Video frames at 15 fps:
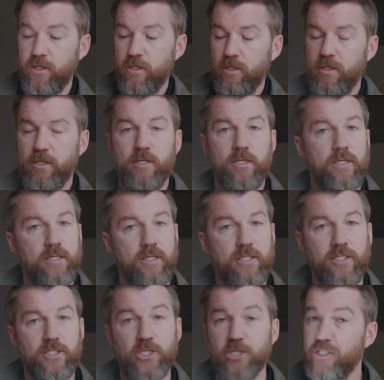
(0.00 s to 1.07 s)
it
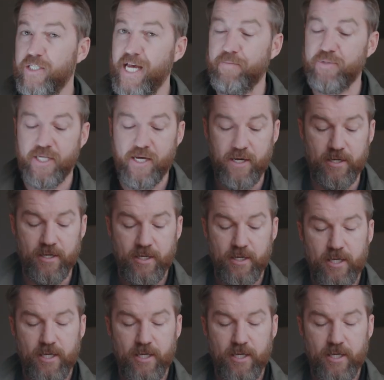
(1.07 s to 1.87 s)
just snaps on.